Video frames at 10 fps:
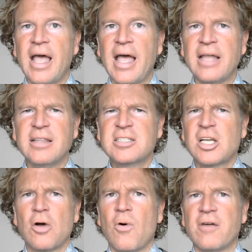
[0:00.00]
And this
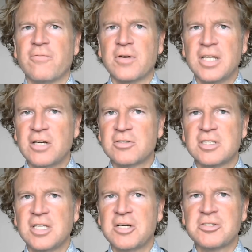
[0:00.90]
can go on for years
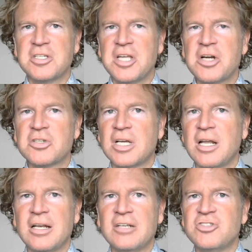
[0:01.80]
and years and years
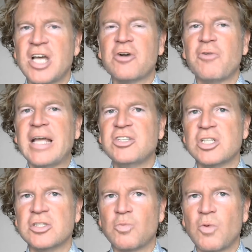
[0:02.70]
and
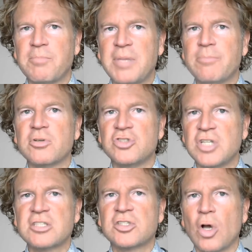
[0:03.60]
generations where people
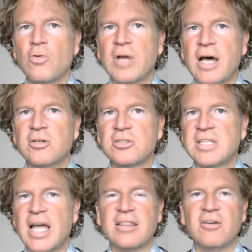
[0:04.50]
just don't
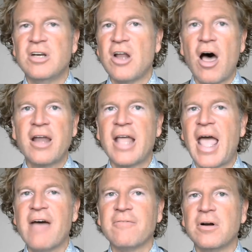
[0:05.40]
understand. They're not
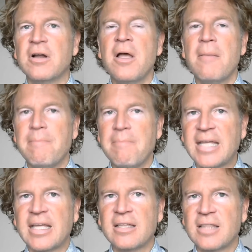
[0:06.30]
ever
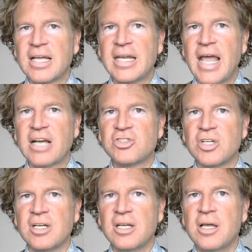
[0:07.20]
making the
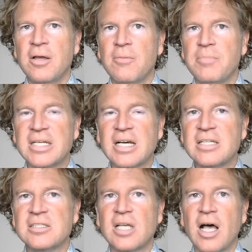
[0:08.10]
connection
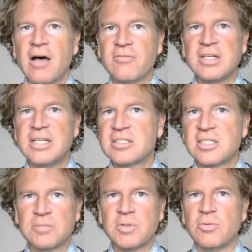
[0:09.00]
because of the
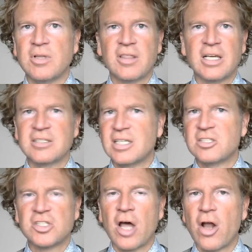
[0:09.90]
distance between the things, and
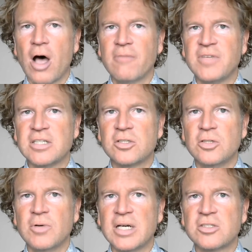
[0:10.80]
it's not obvious
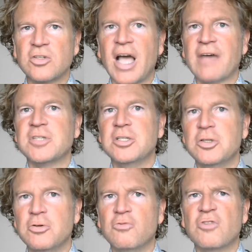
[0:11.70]
to us. So you have to
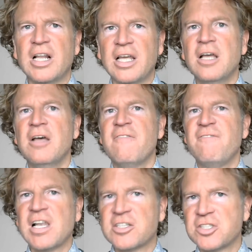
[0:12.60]
do really
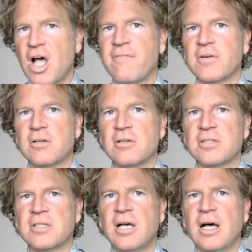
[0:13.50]

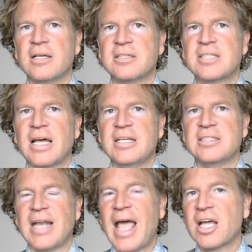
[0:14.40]
philosophical
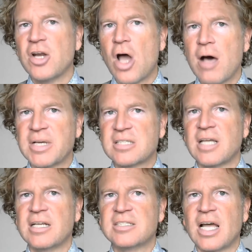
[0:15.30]
studies and economic
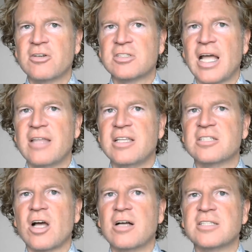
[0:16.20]
studies to understand these
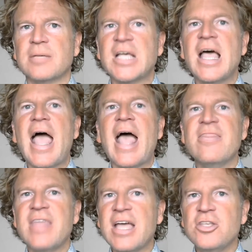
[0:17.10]
concepts,
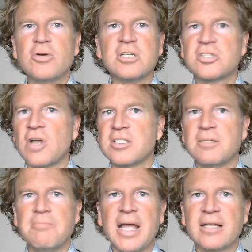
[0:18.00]
and then you can start
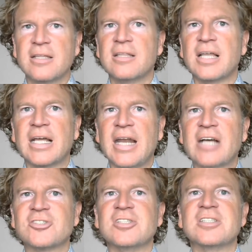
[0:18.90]
to make the
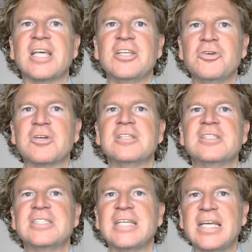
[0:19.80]
connections. Then you can
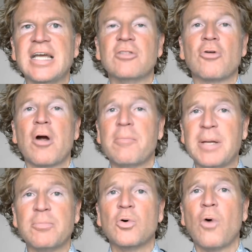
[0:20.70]
see, and there are
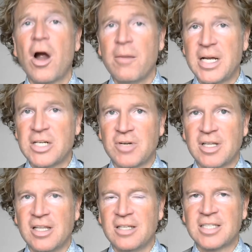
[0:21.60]
people who are
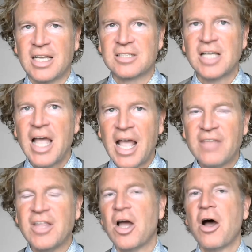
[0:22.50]
measuring these things,
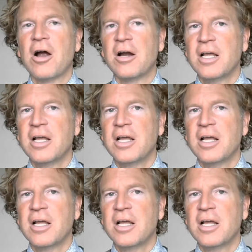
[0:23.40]
and they are